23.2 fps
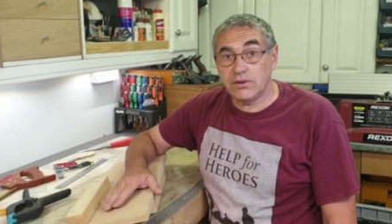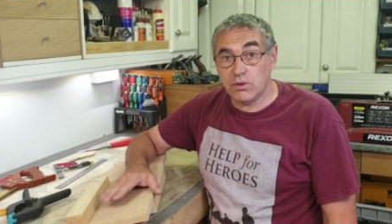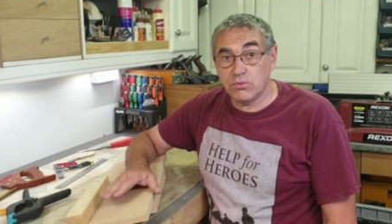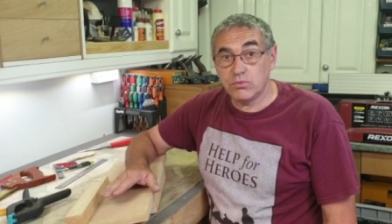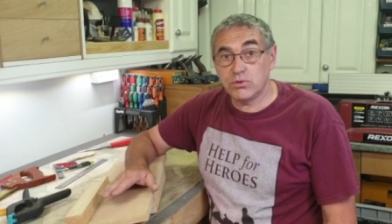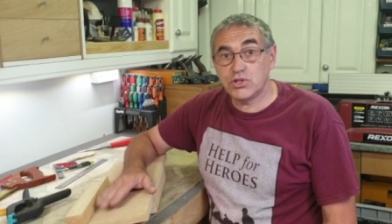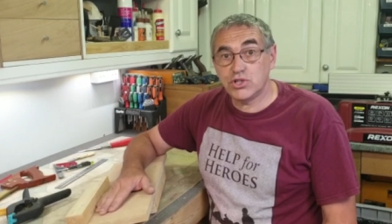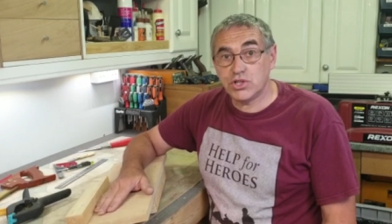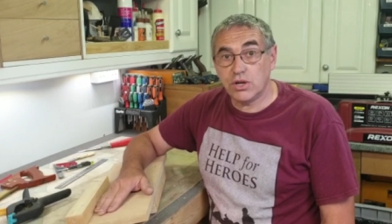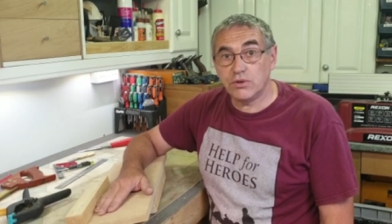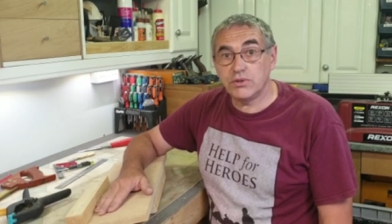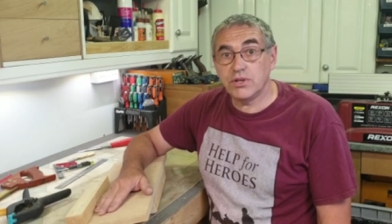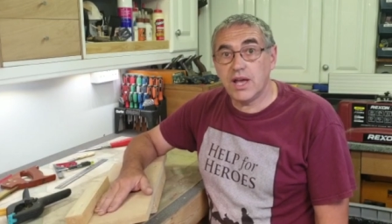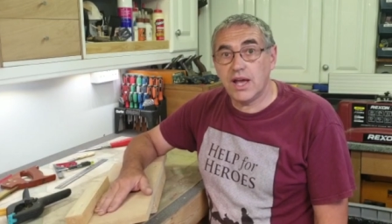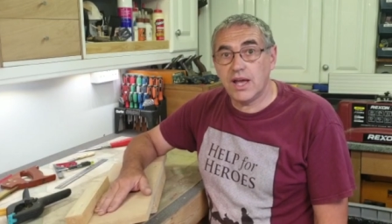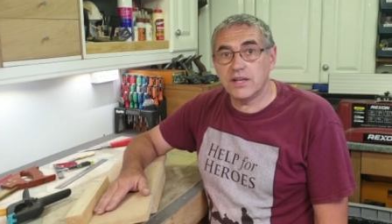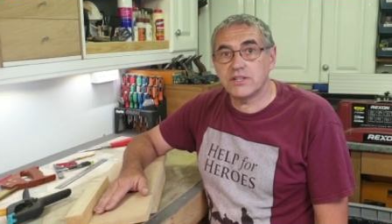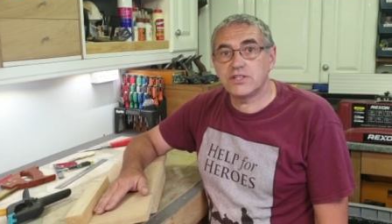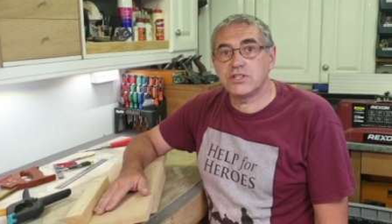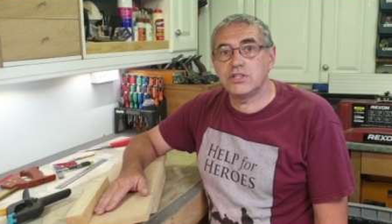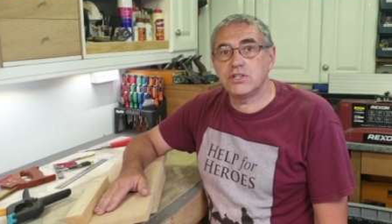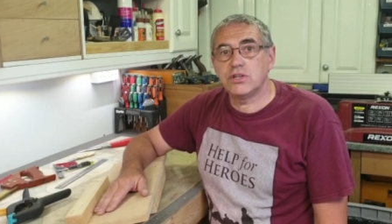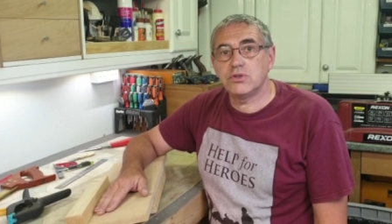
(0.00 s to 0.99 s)
will show you how
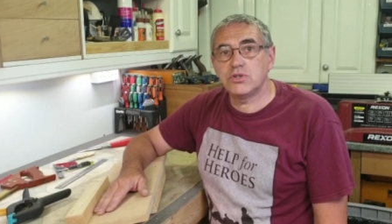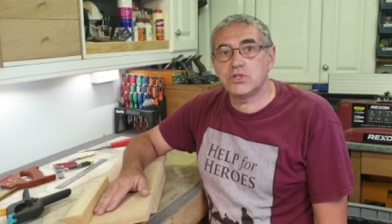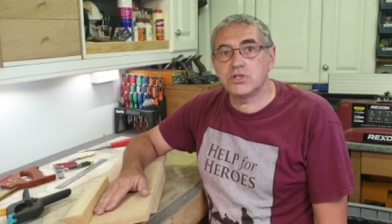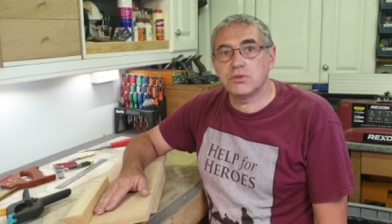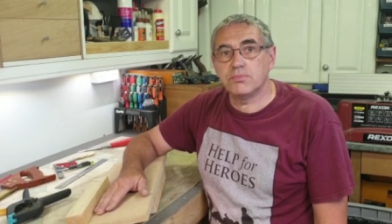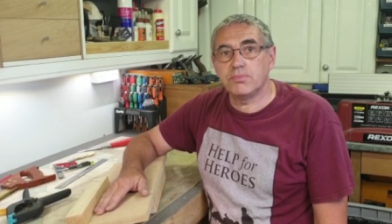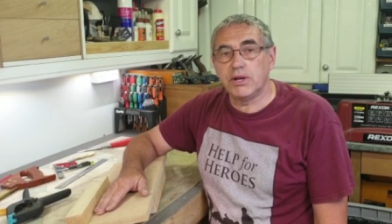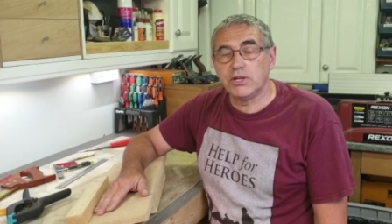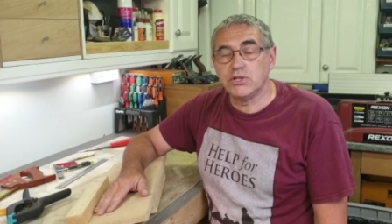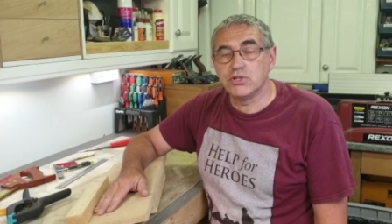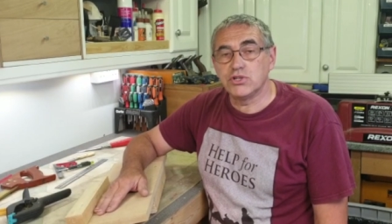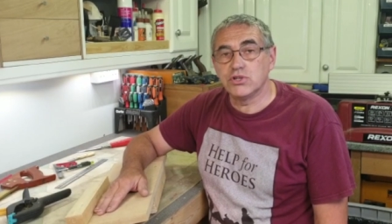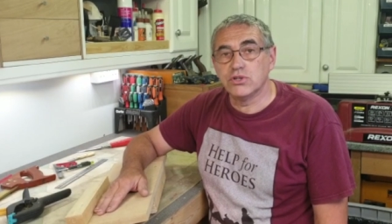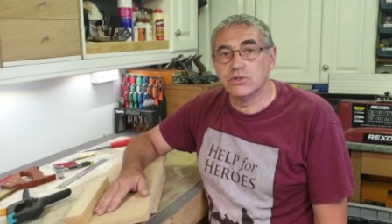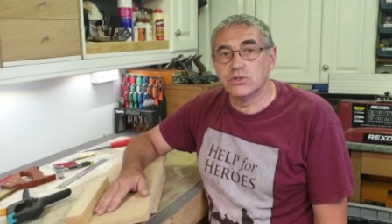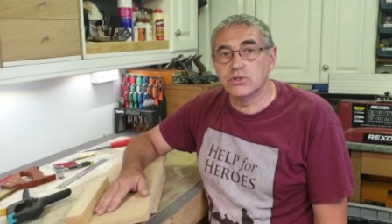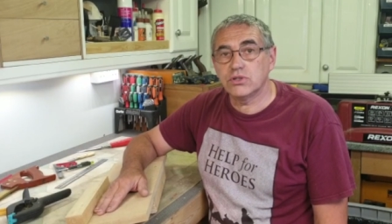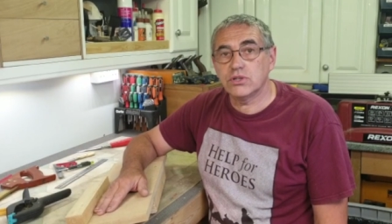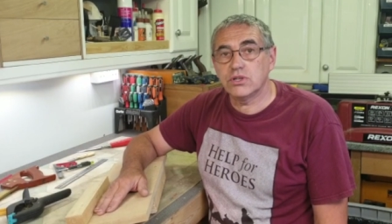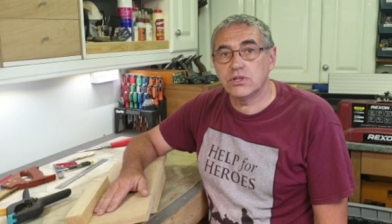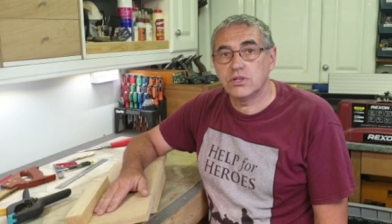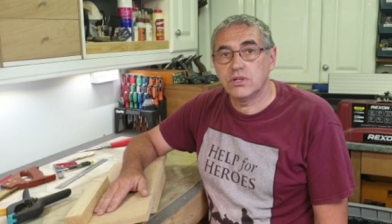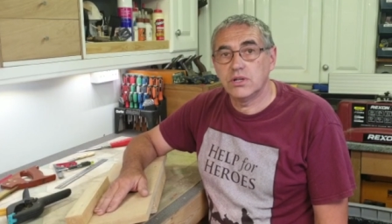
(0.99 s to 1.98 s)
to use the bench
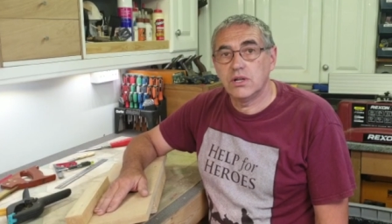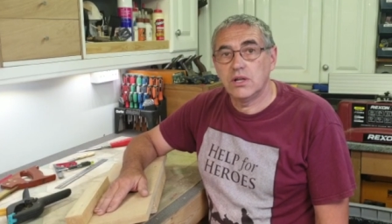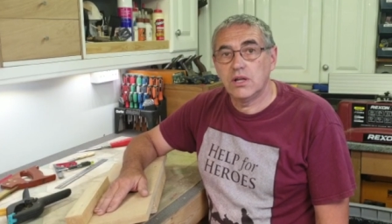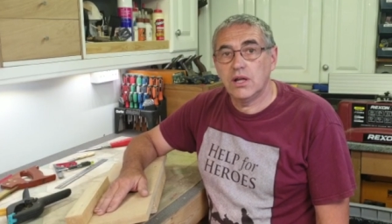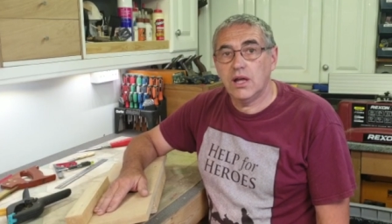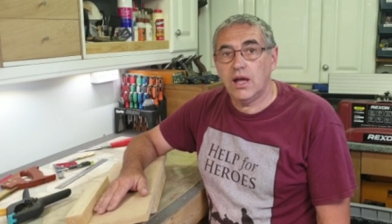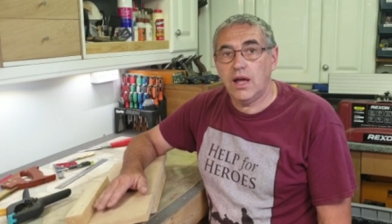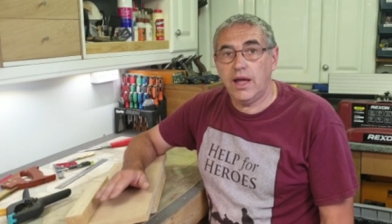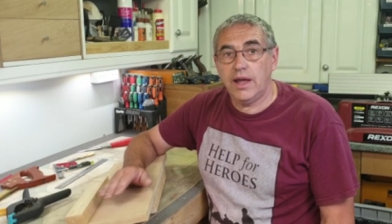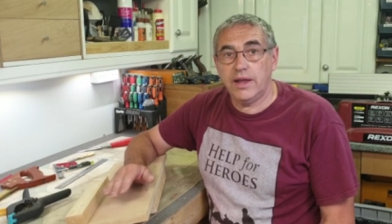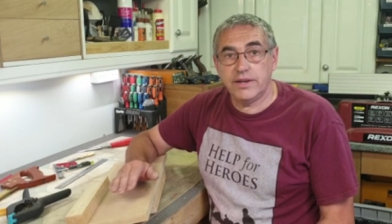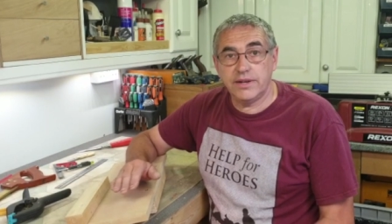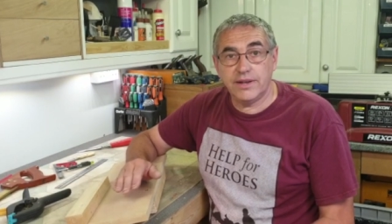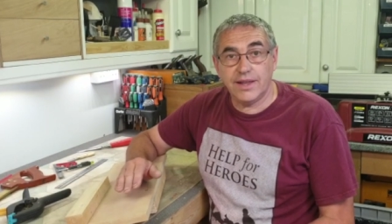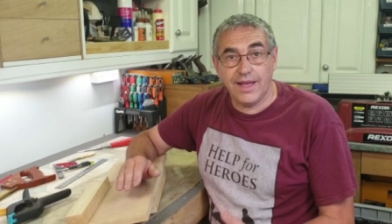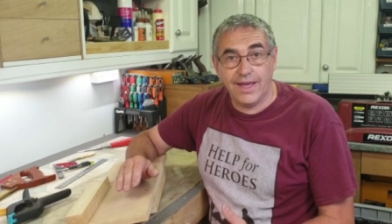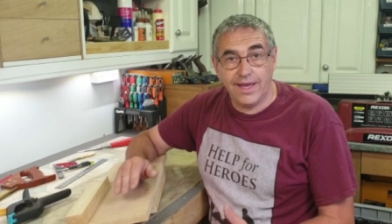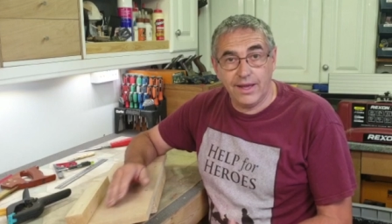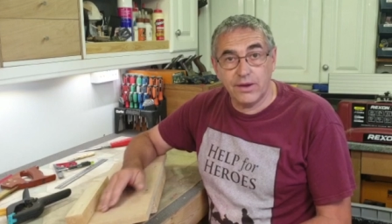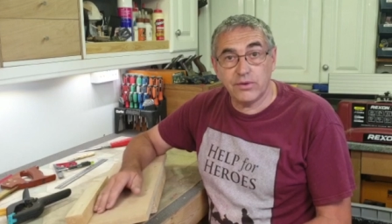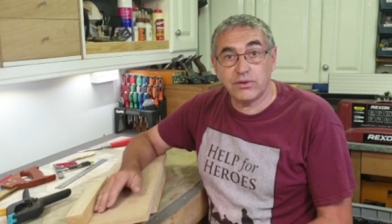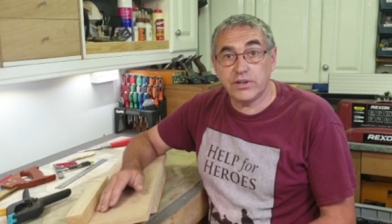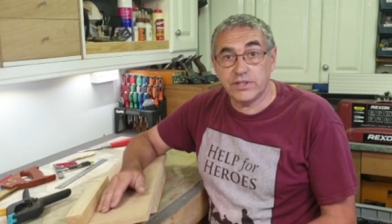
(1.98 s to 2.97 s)
hook and
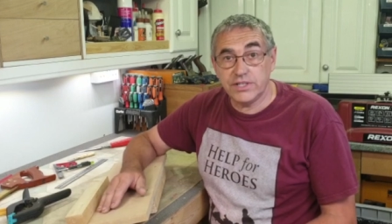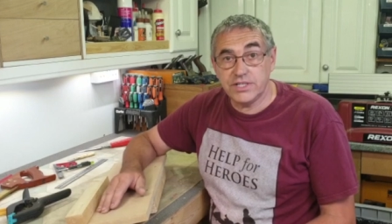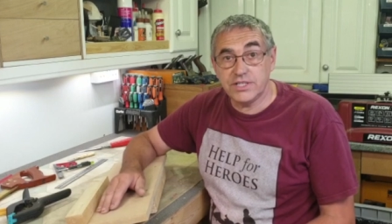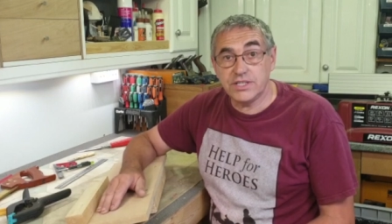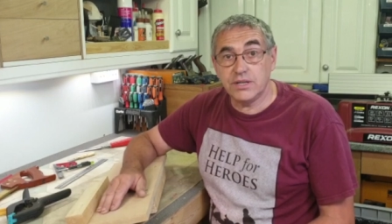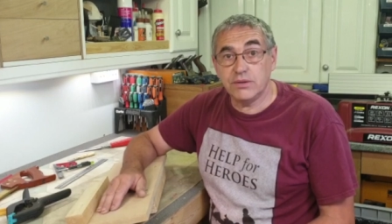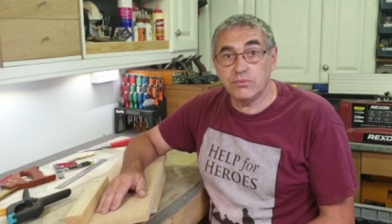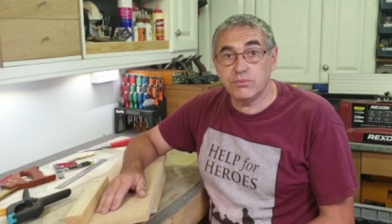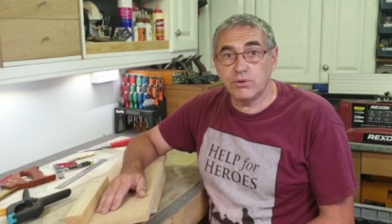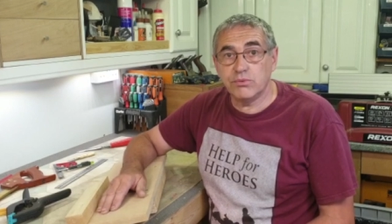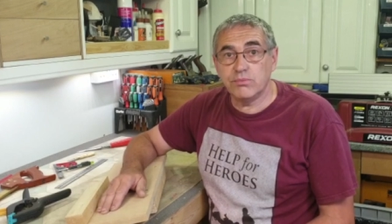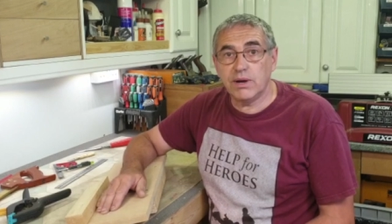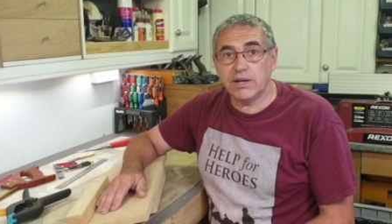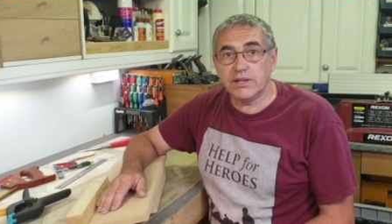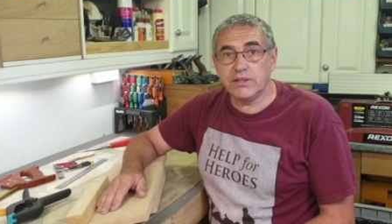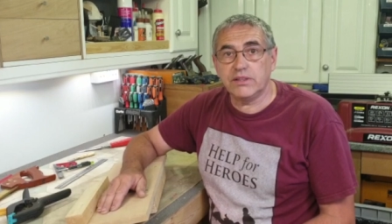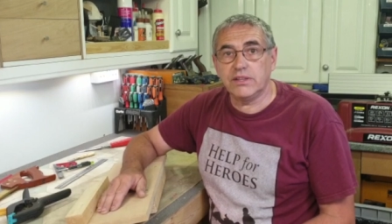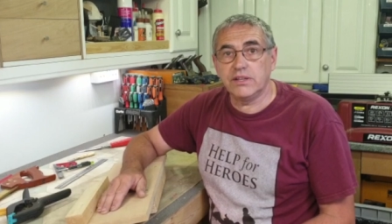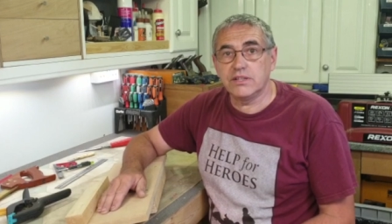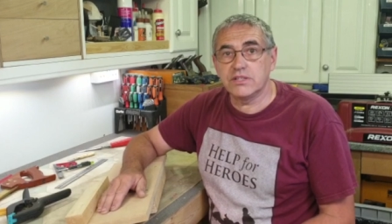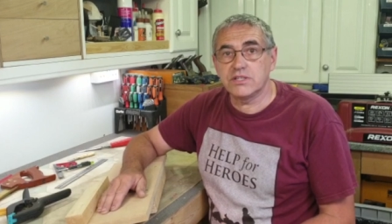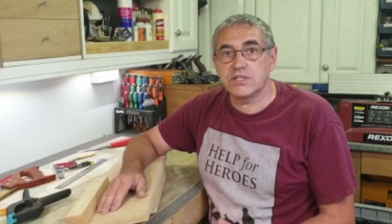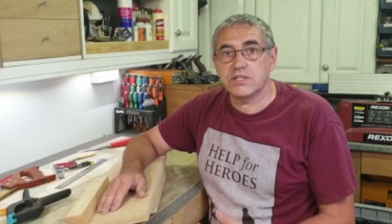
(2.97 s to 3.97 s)
how easy it will make
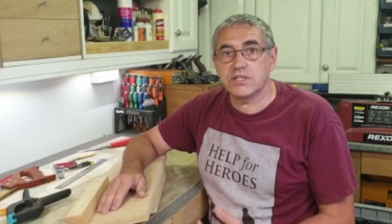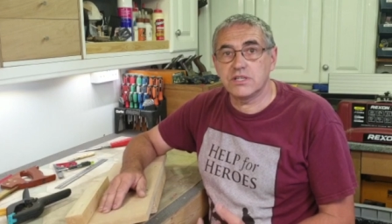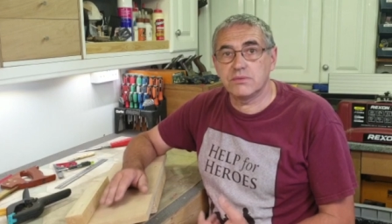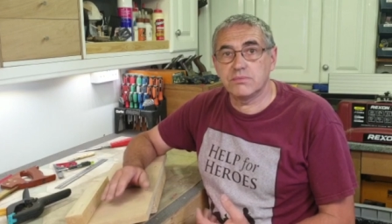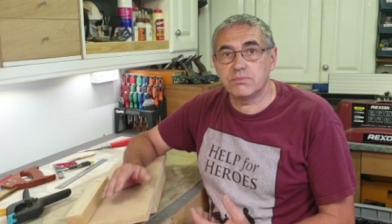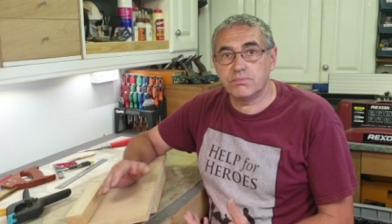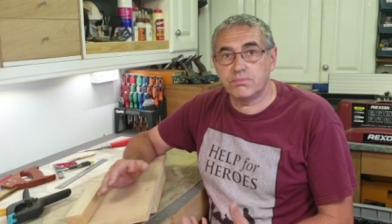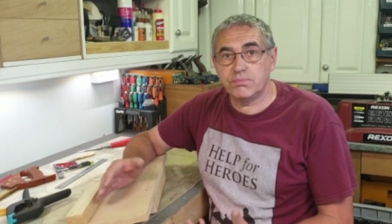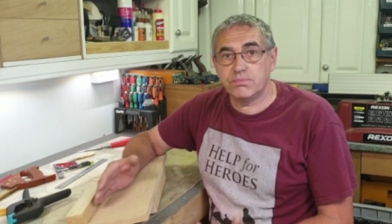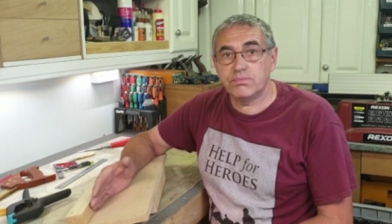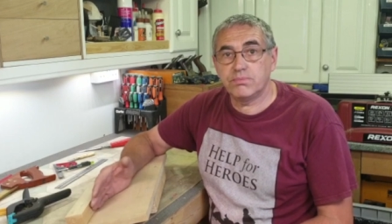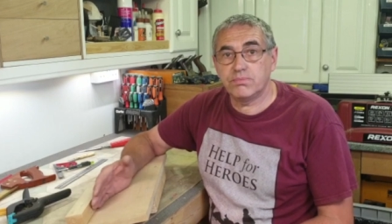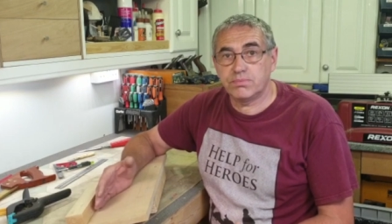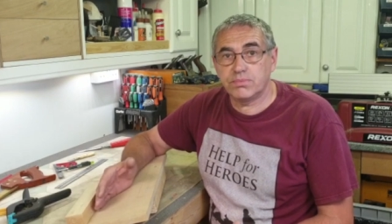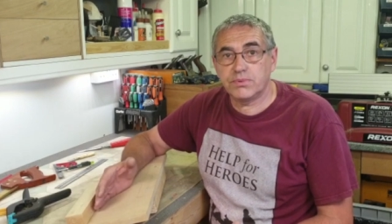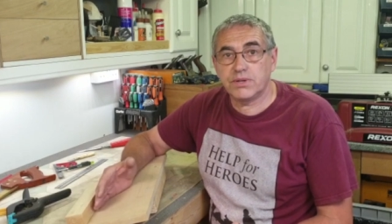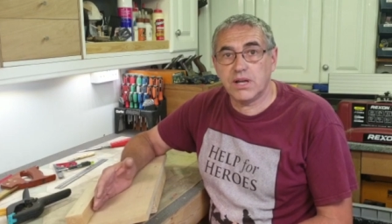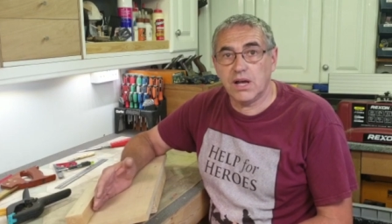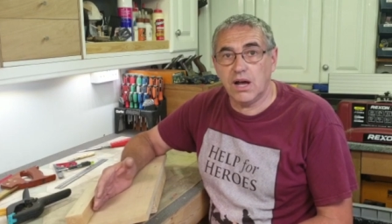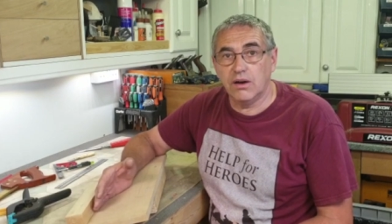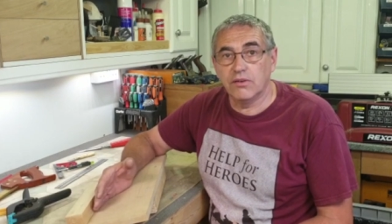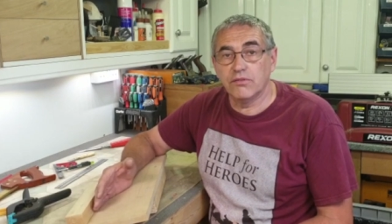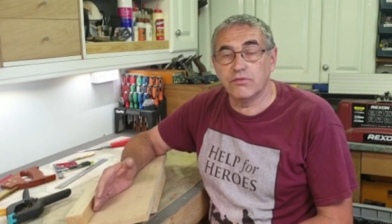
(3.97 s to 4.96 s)
things to
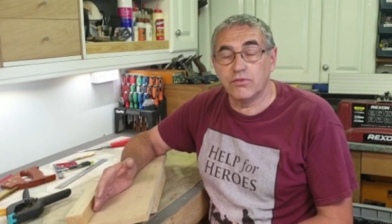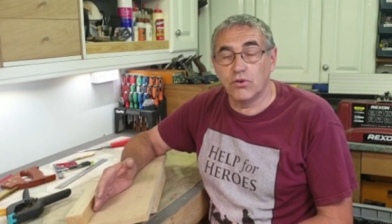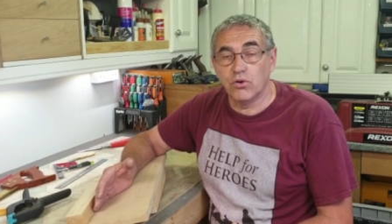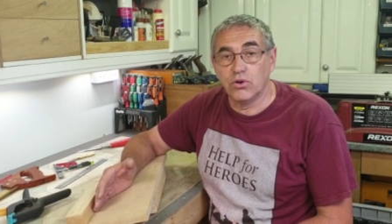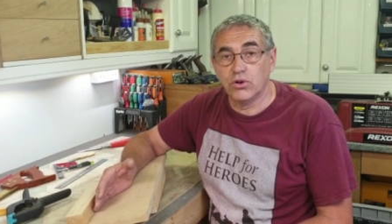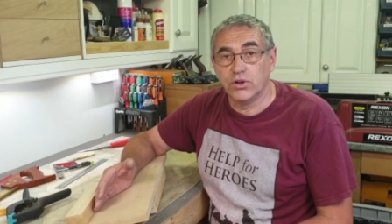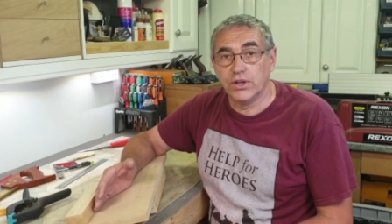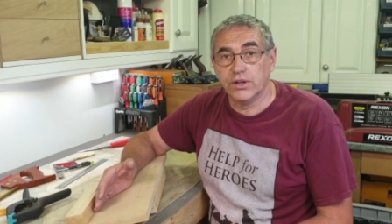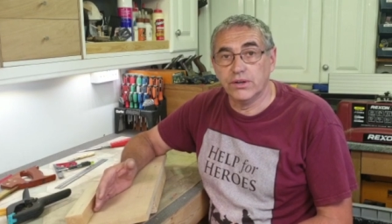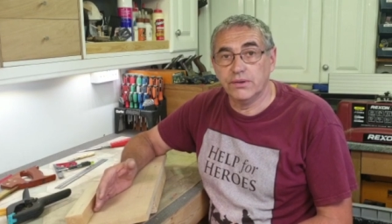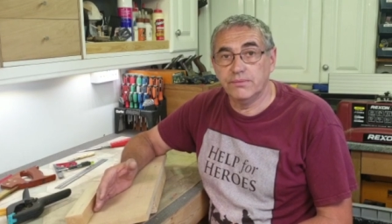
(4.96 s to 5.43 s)
cut for you.